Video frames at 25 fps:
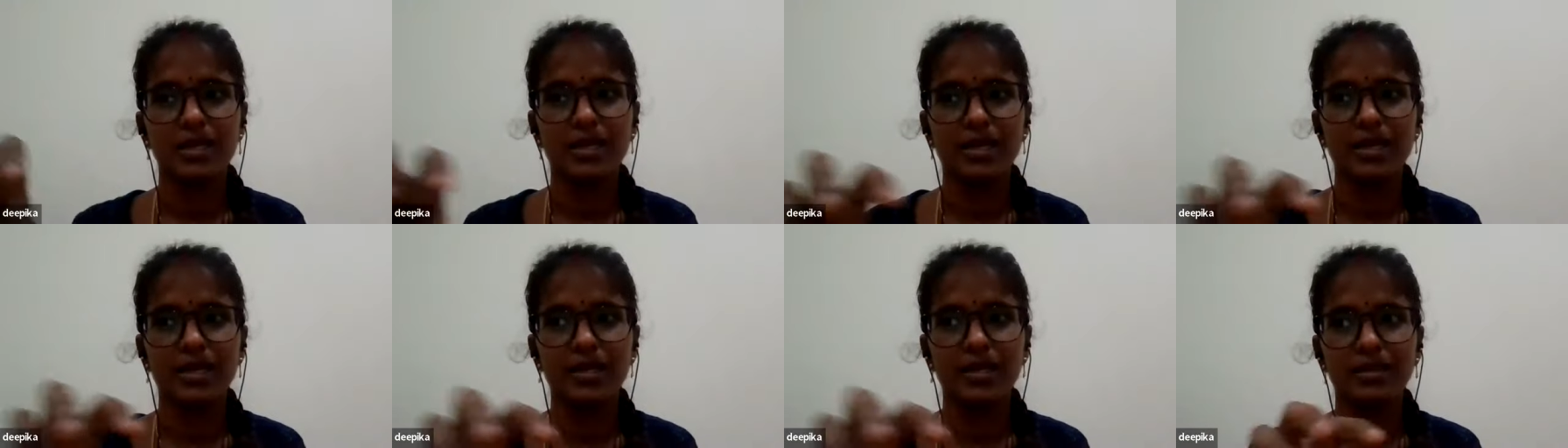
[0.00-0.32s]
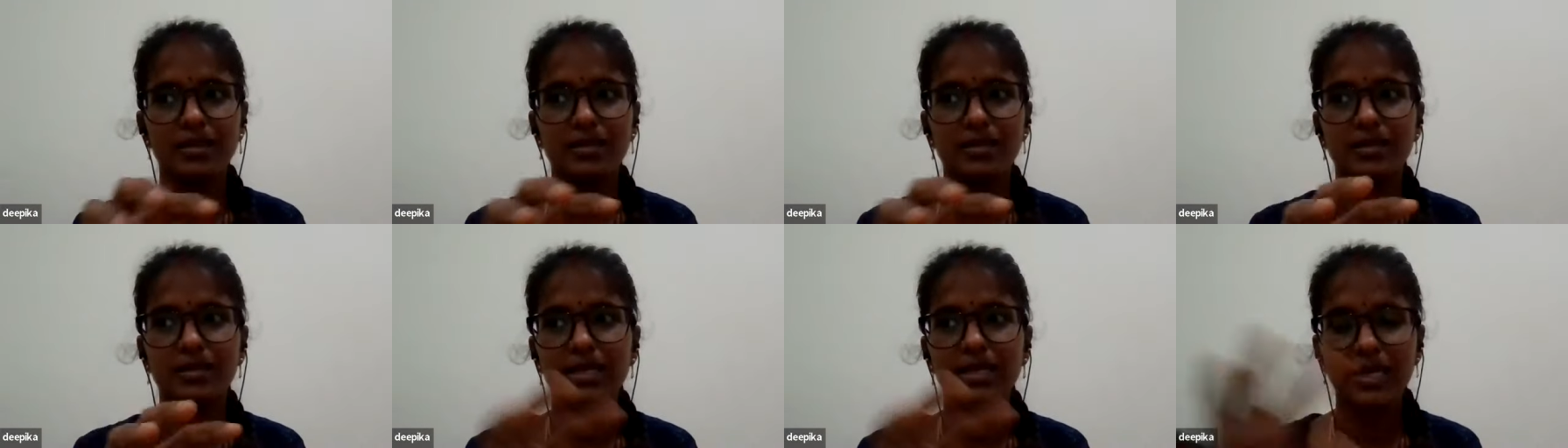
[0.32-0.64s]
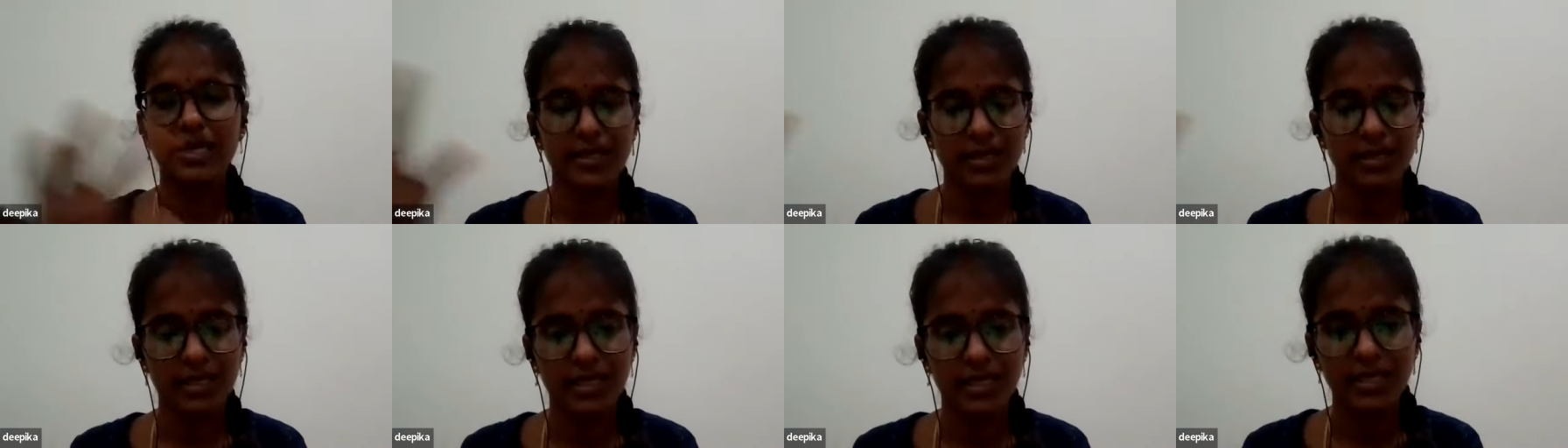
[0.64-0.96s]
and
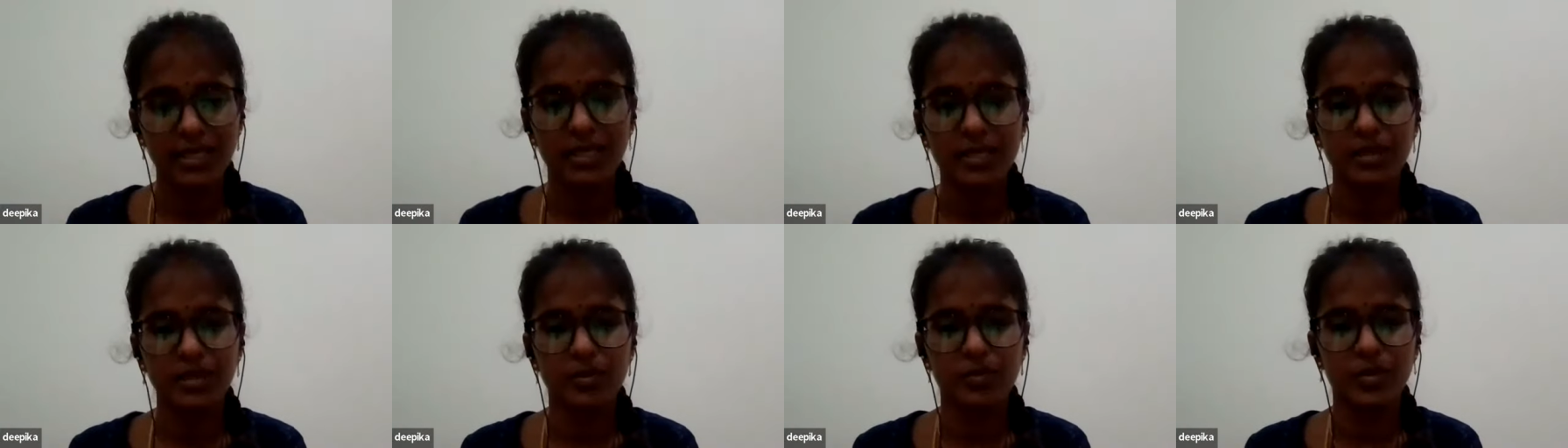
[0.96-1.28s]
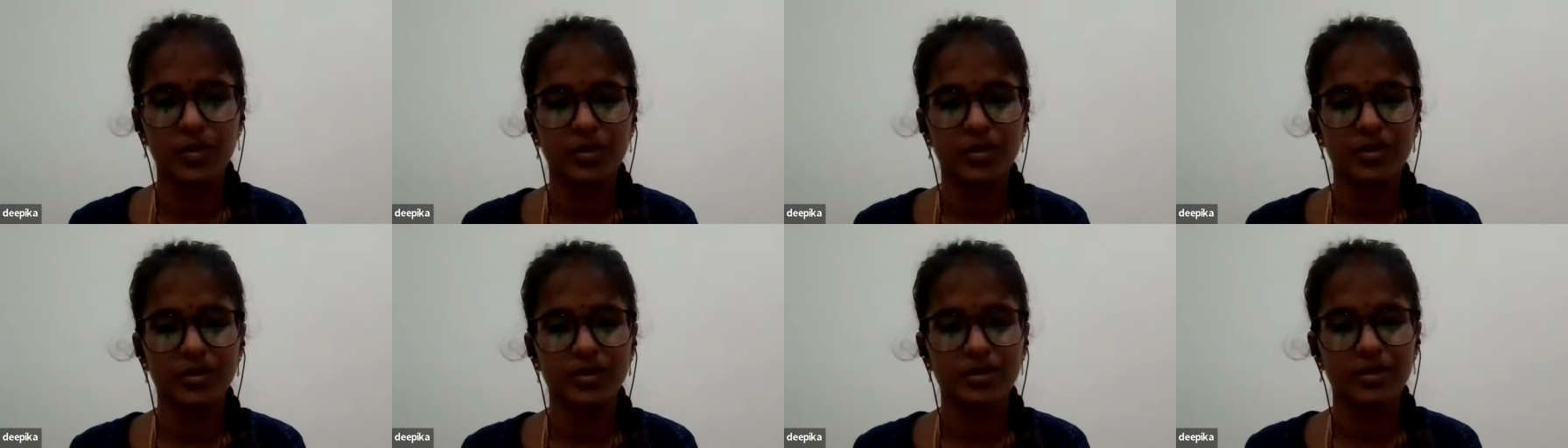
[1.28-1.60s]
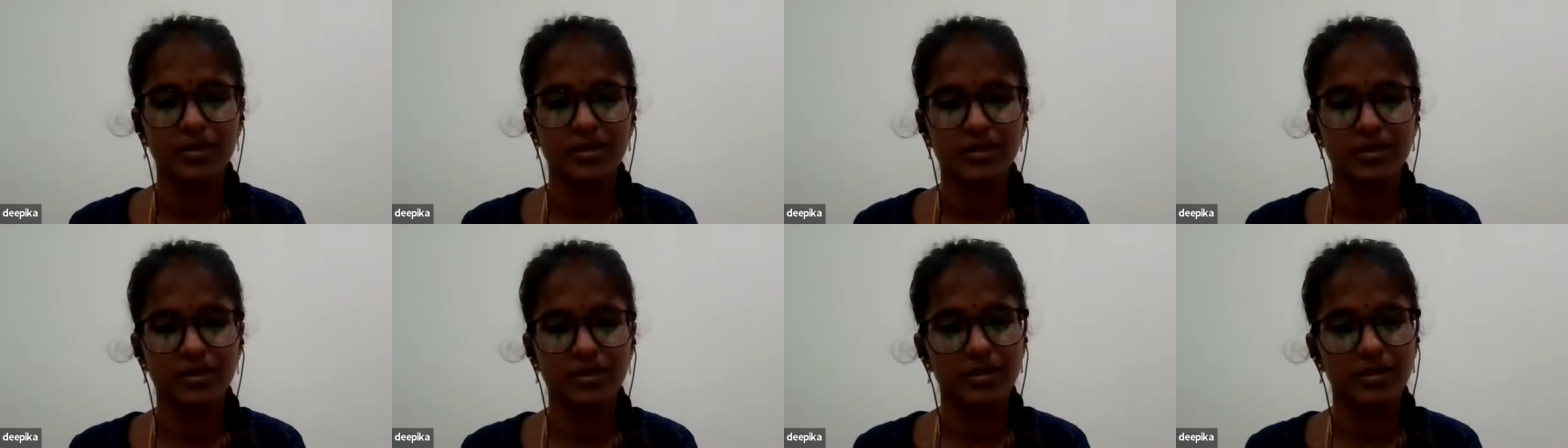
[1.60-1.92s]
data cleaning the
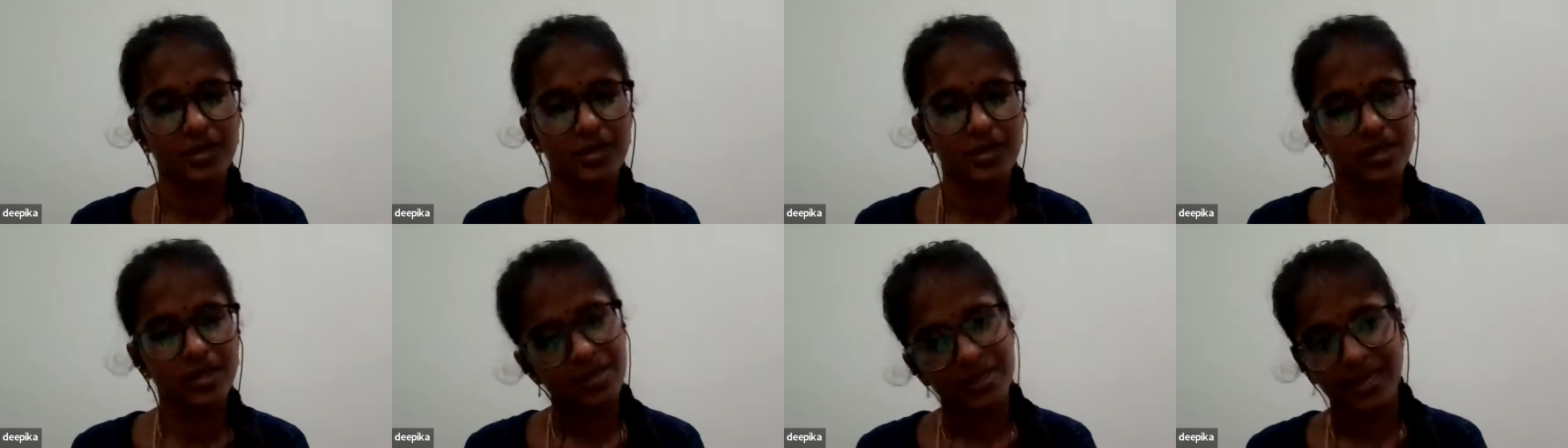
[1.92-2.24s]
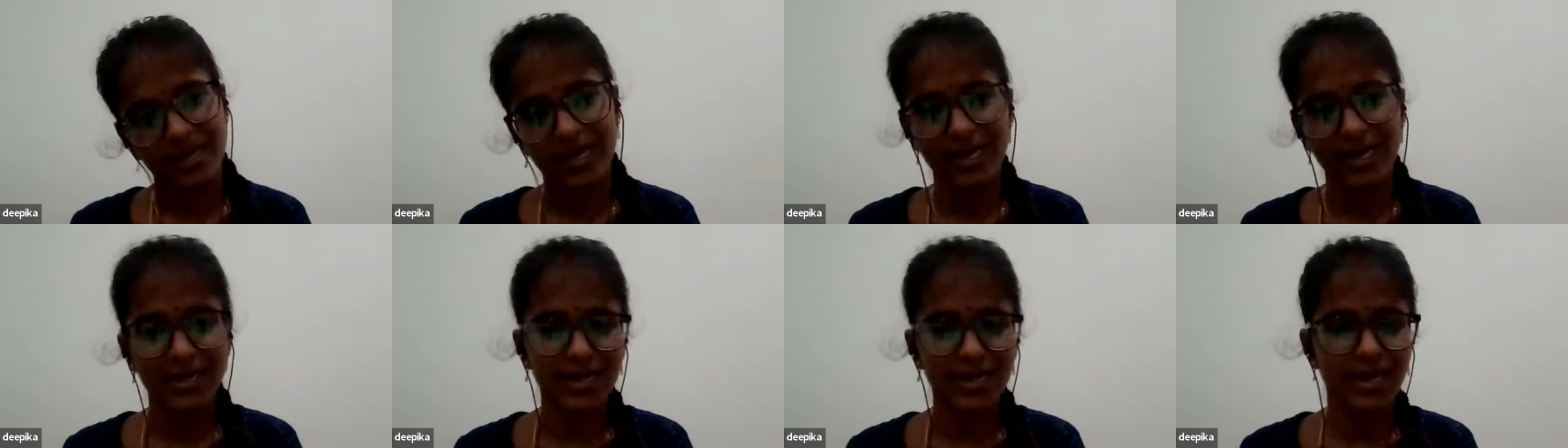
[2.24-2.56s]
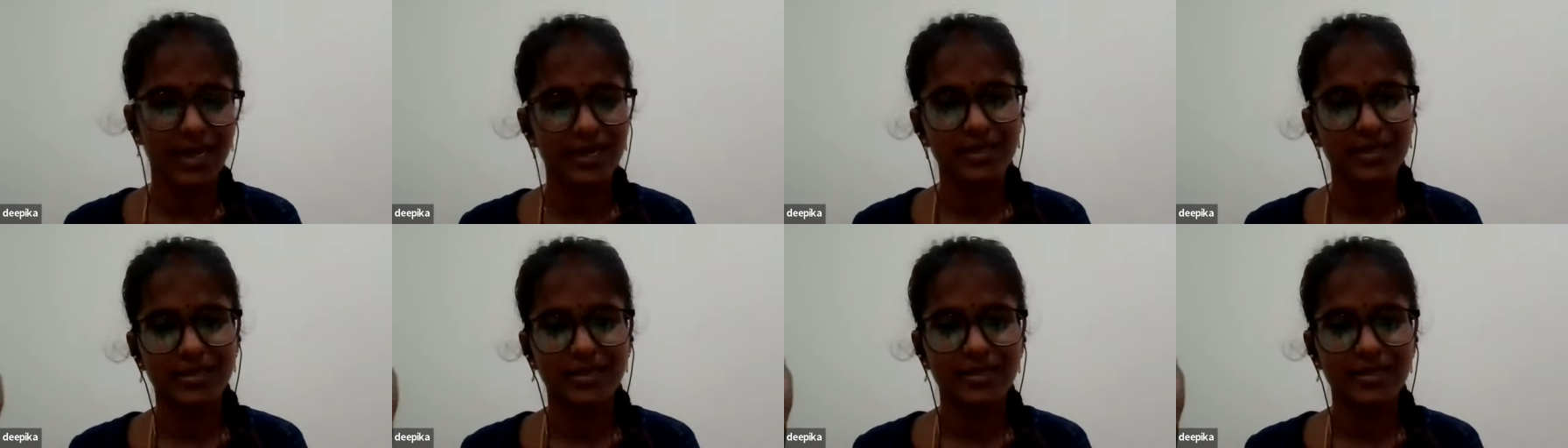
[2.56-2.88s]
processes. I
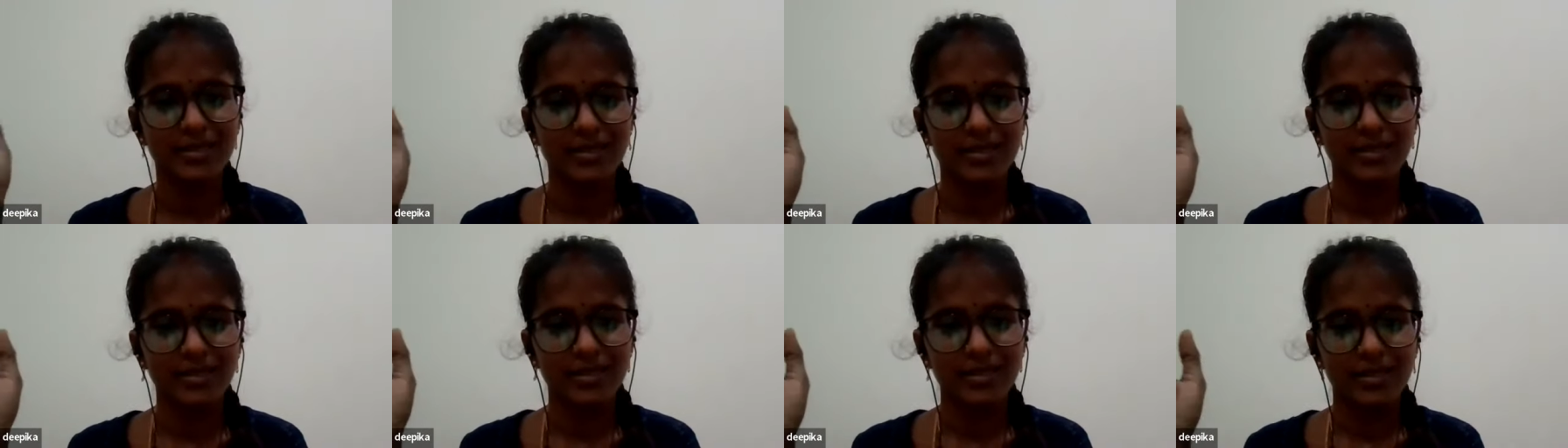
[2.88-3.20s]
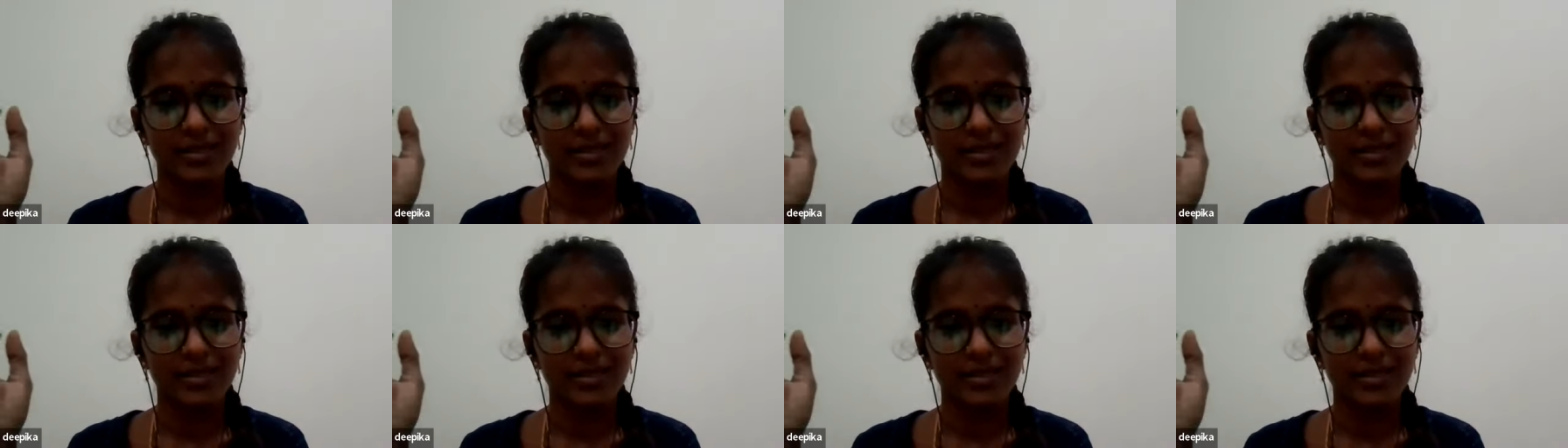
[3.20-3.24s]
like that.